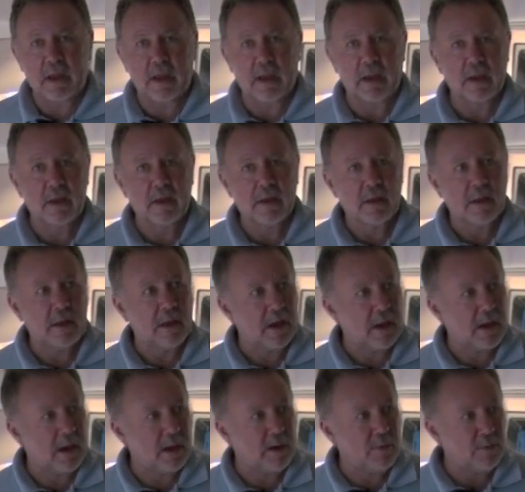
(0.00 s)
here,
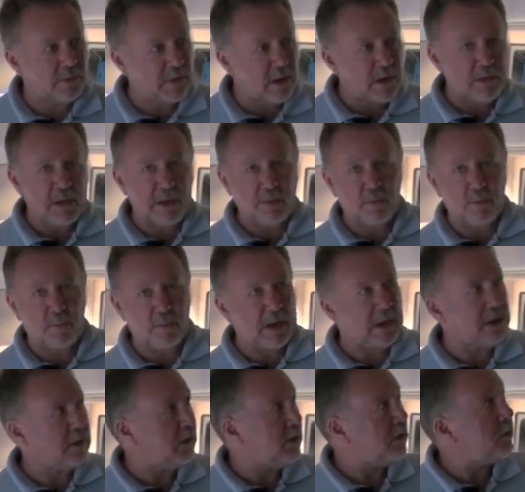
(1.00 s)
which I think will
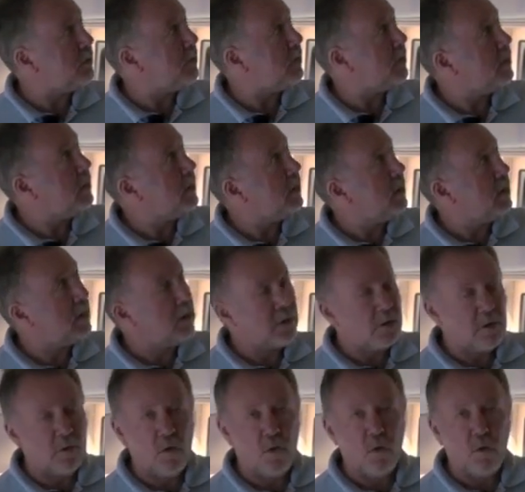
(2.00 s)
make this
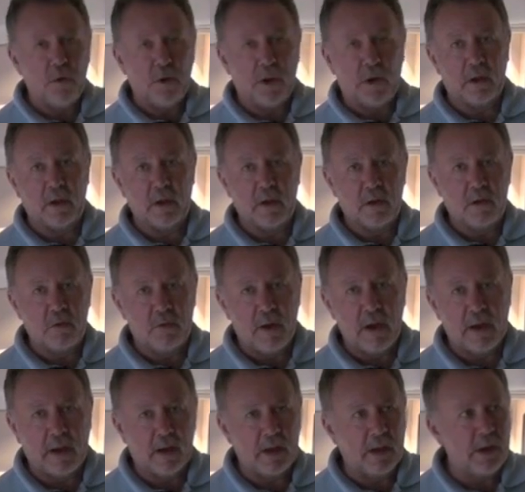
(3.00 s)
corner
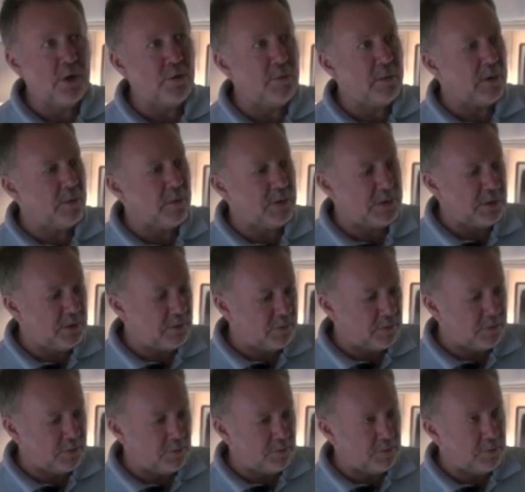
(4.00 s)
quite gloomy with this
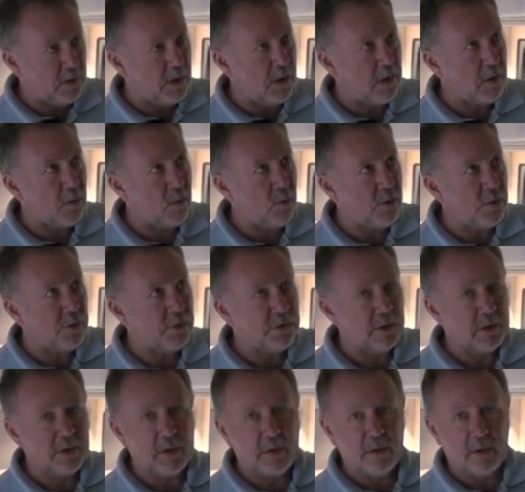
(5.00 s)
sort of dark wood,
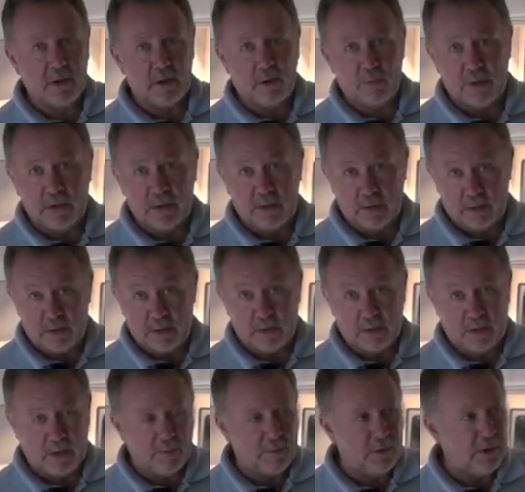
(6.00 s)
you know, when
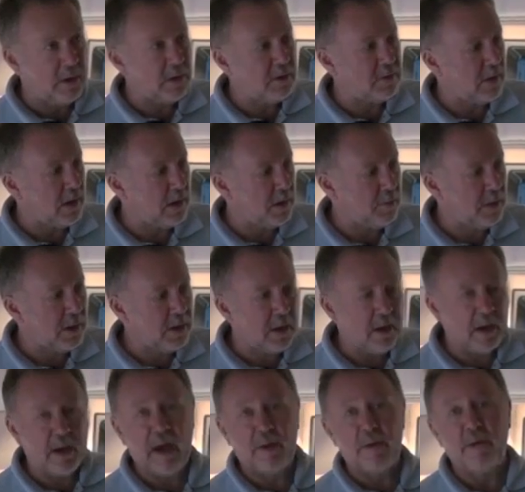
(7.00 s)
come night time.
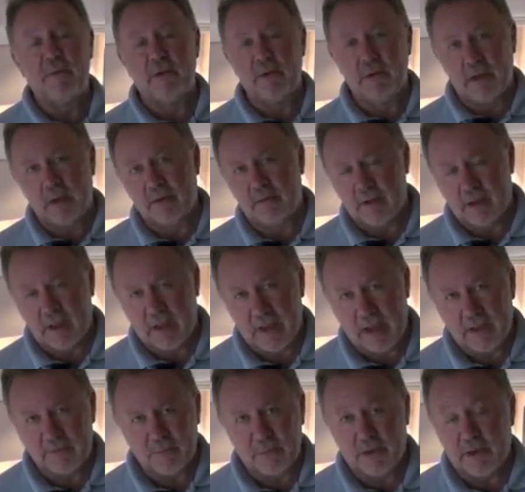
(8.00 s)
However,
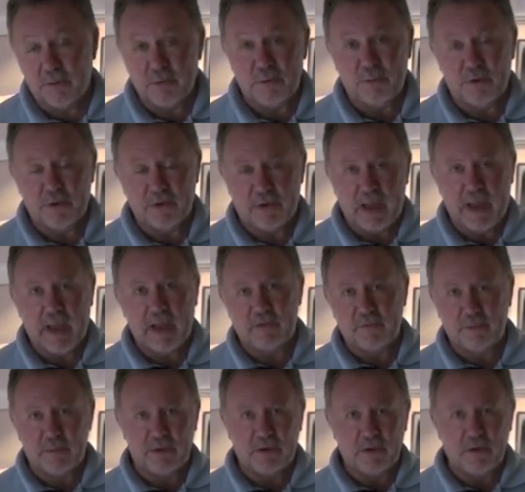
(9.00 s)
Azimut, I would point out,
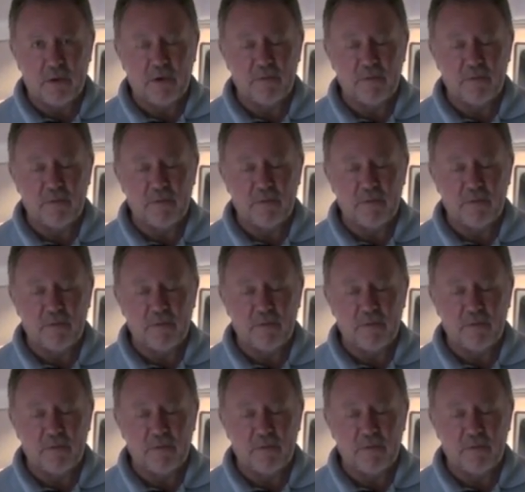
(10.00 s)
Azimut do